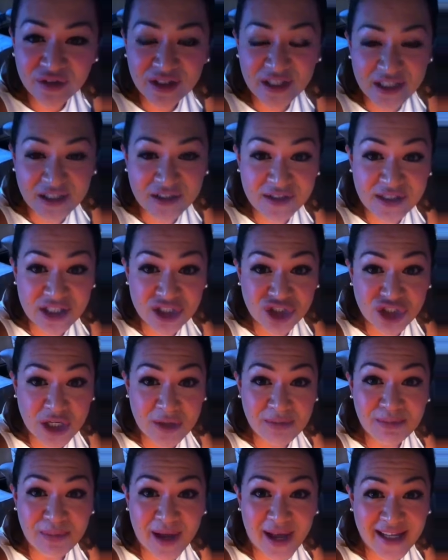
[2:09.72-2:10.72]
ko dito sa
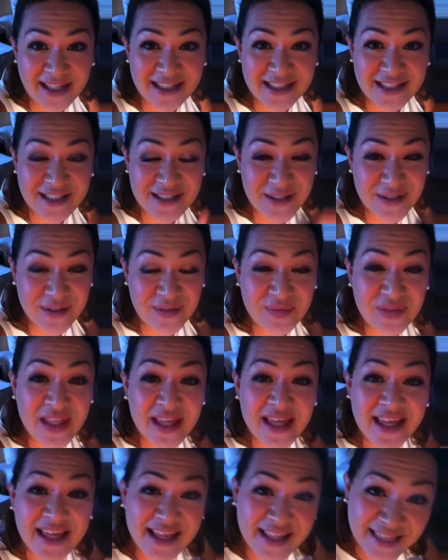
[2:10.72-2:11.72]
Japan. So
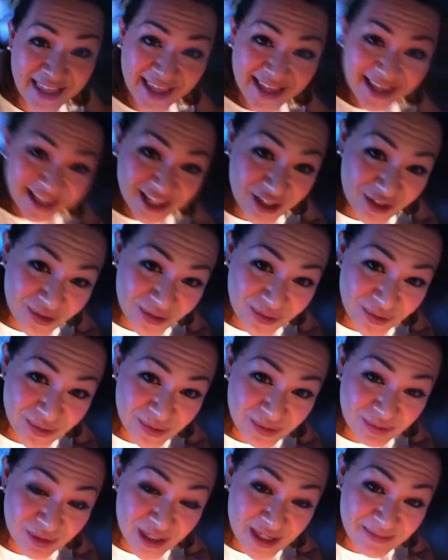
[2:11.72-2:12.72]
thank
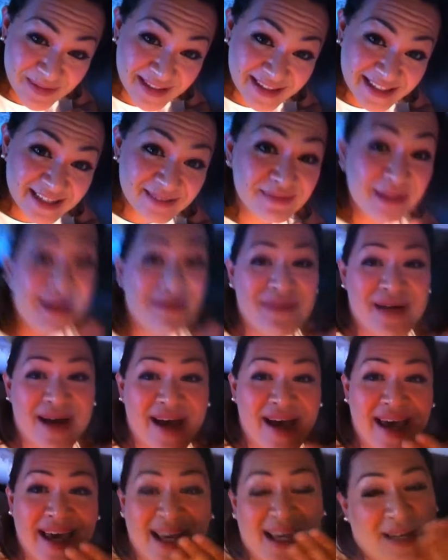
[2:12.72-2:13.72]
you. Bon appetit.
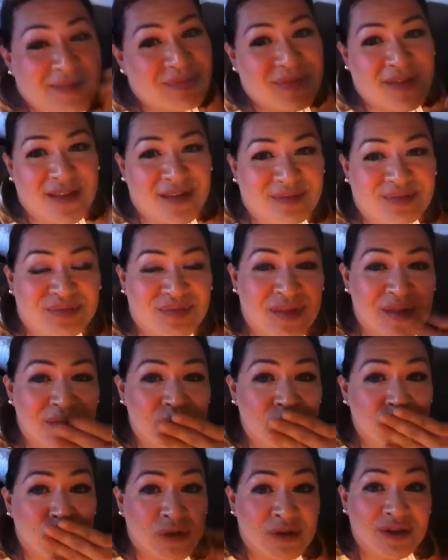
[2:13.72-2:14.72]
Bye-bye.
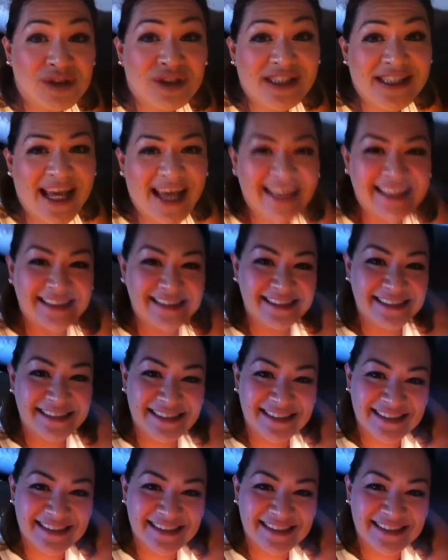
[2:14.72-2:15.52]
Good night.